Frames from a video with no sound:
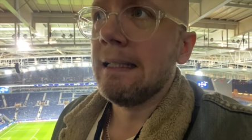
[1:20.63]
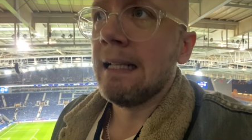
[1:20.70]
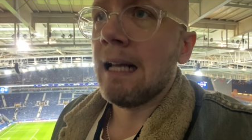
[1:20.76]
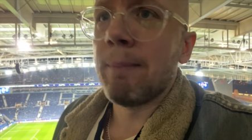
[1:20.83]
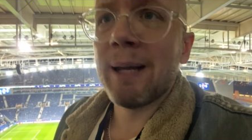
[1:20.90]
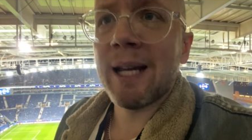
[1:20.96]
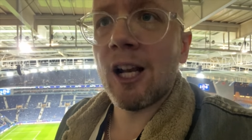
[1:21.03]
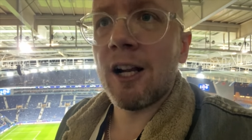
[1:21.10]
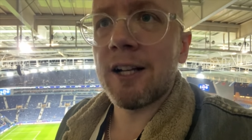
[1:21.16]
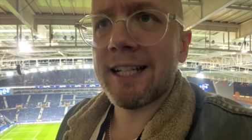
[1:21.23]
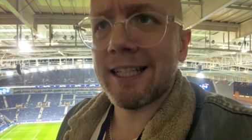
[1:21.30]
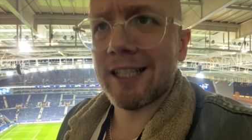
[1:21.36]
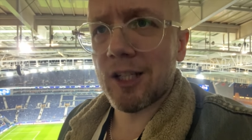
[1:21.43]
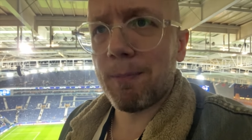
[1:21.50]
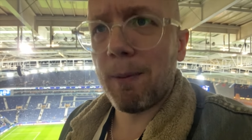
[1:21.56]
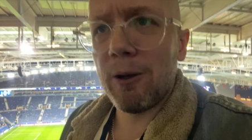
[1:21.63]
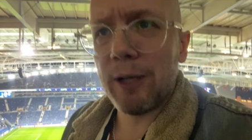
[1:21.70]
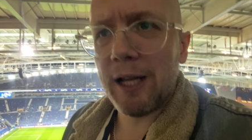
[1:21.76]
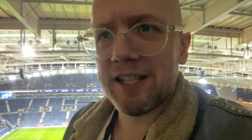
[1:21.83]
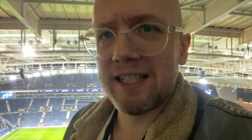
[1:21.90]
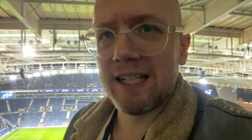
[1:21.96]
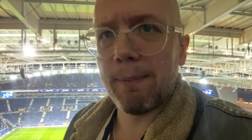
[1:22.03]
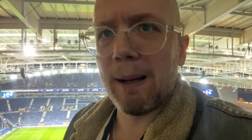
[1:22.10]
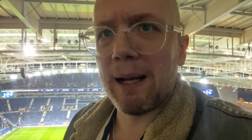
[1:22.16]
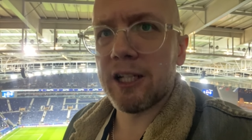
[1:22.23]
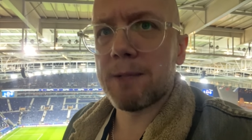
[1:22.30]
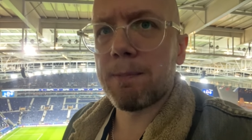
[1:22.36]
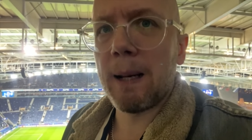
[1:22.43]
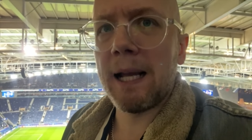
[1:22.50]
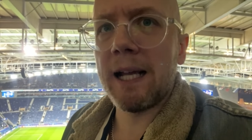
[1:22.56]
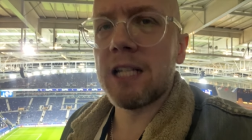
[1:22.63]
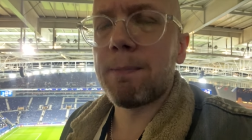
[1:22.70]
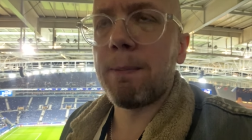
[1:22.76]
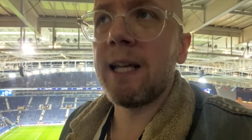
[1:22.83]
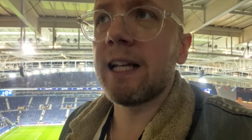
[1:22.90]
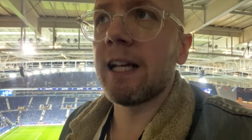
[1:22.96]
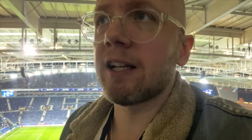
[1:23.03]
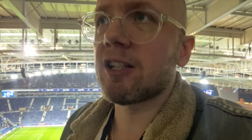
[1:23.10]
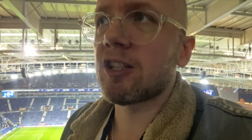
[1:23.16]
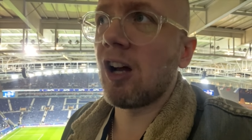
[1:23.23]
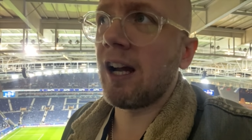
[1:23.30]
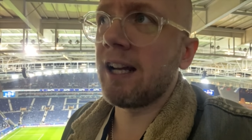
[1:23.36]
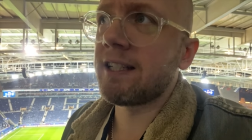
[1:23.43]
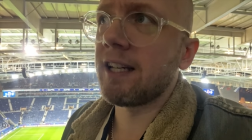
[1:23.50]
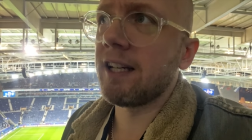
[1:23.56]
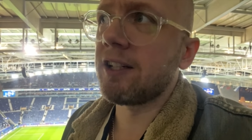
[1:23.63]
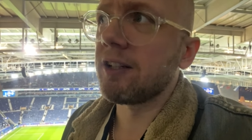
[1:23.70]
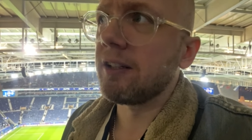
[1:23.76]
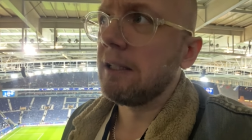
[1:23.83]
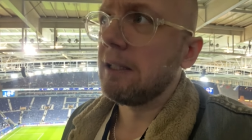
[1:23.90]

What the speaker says: And Mikel Arteta spoke yesterday about his players being excited.